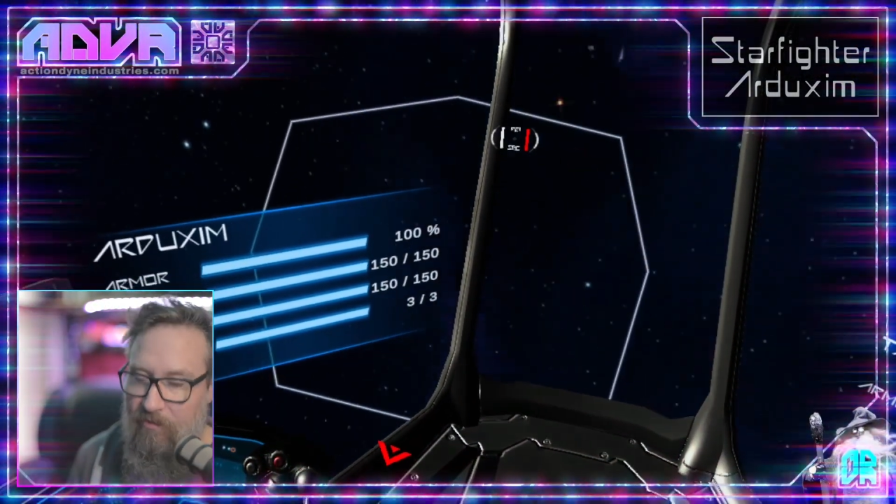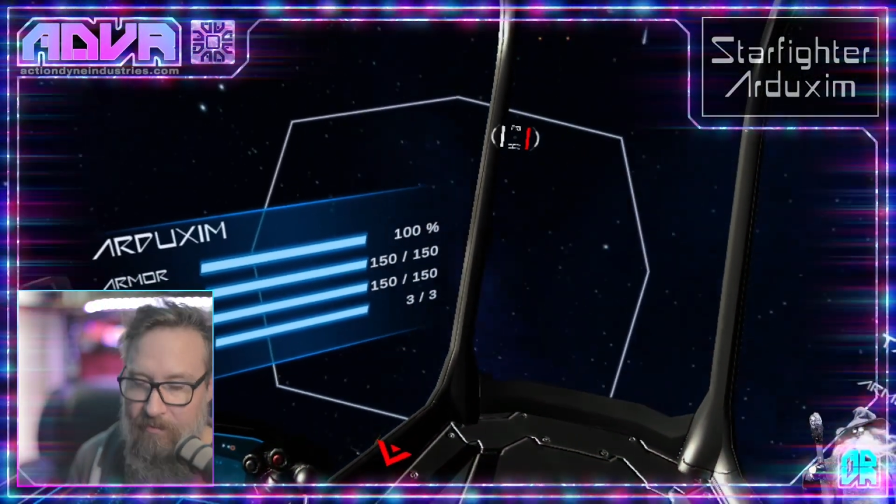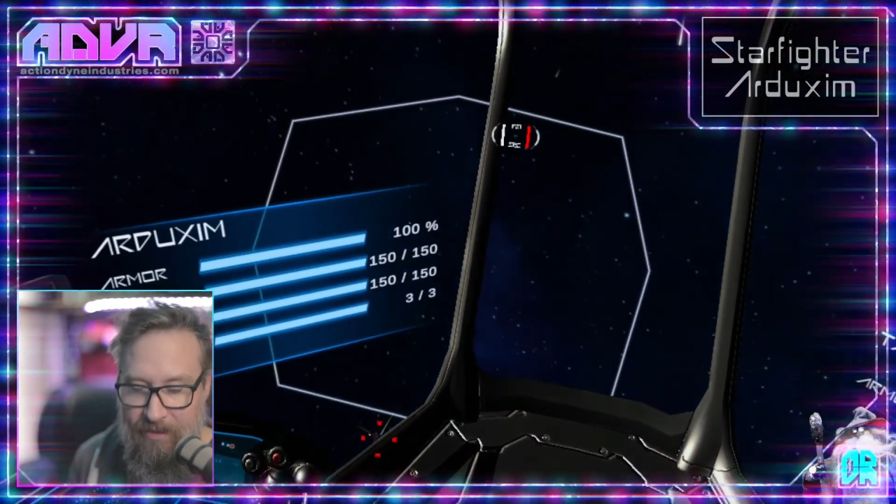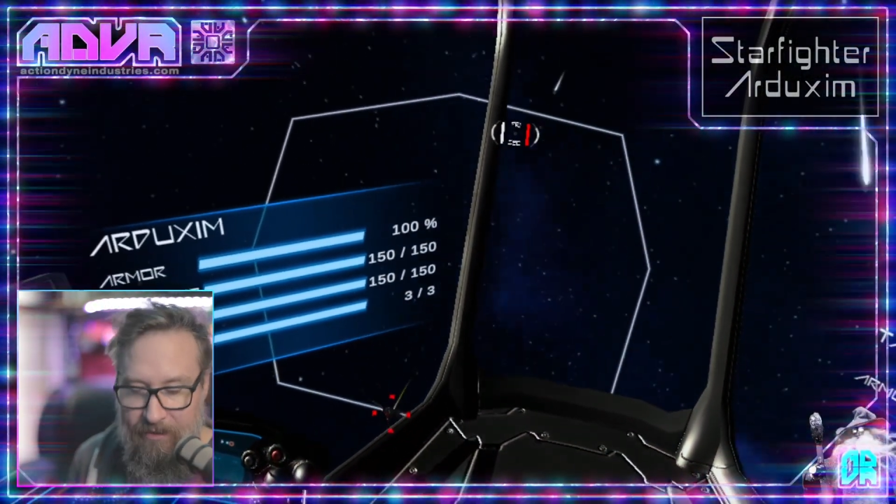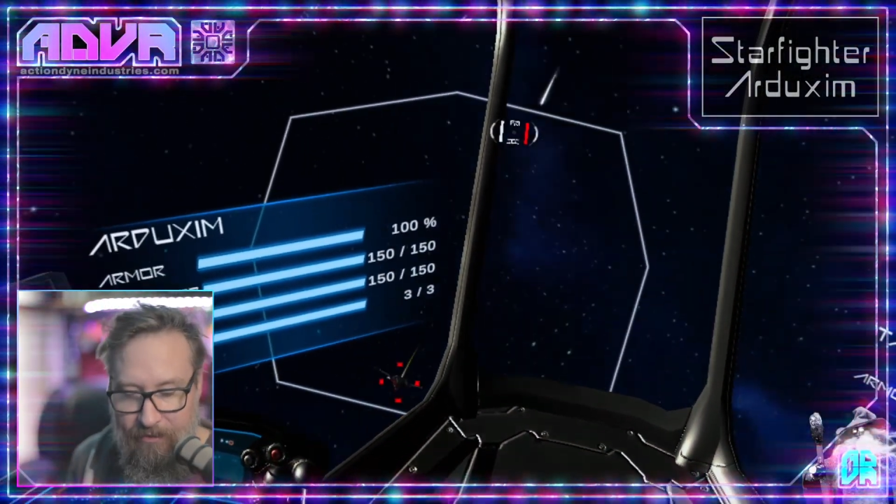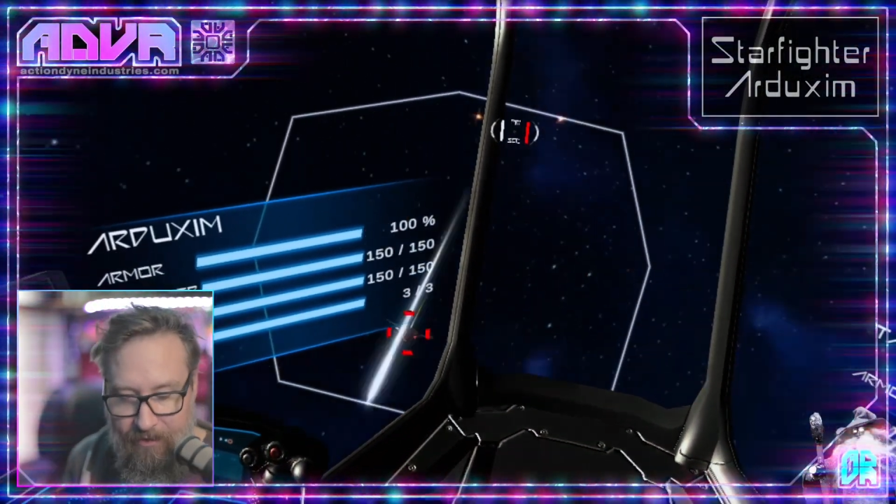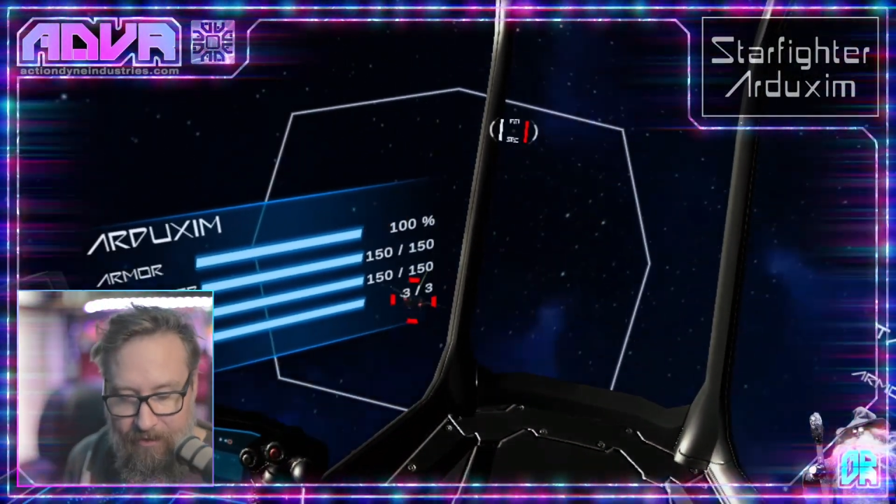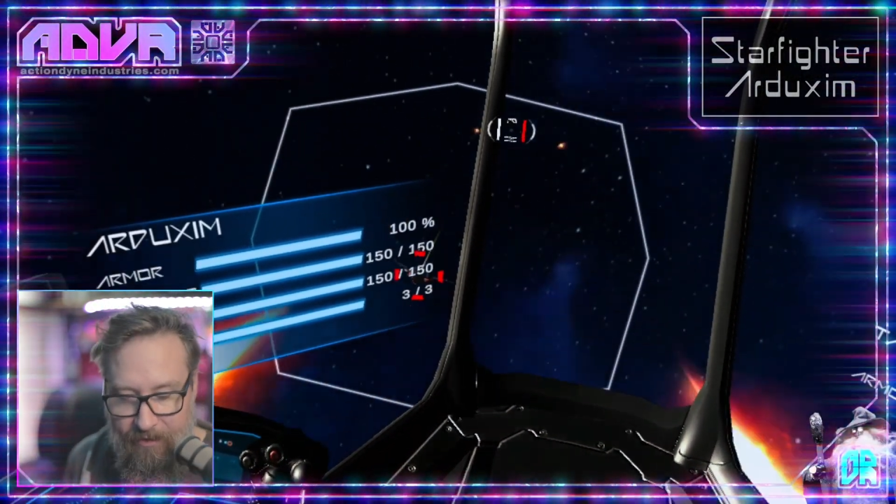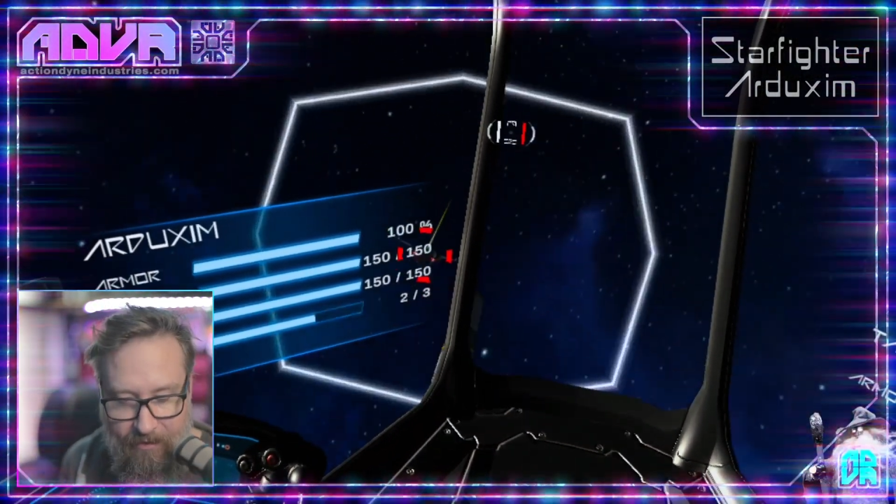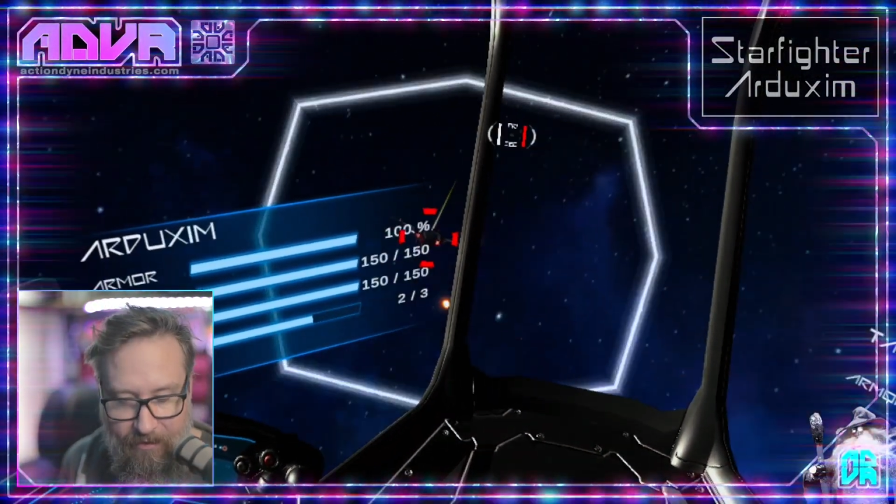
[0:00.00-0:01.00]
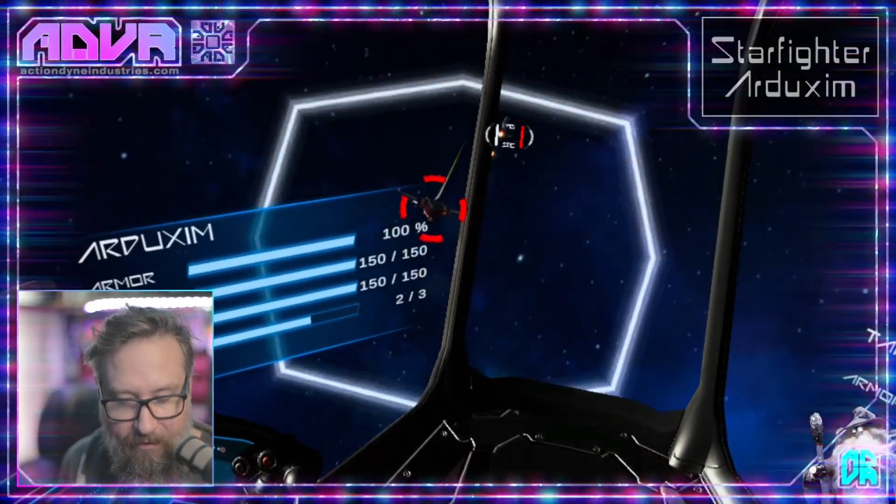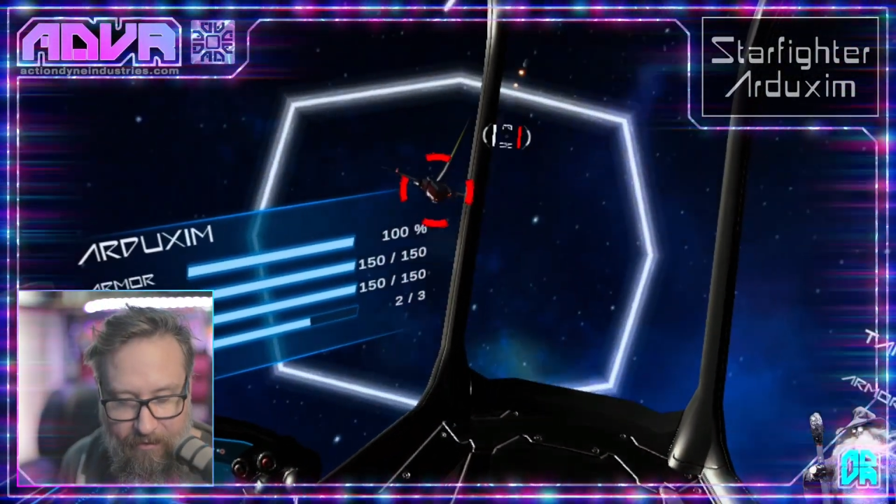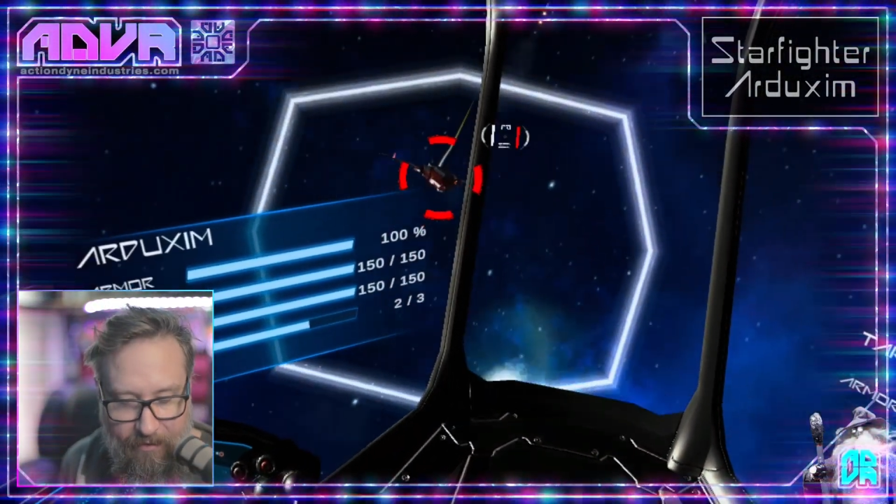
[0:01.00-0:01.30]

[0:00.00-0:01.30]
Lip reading: movement or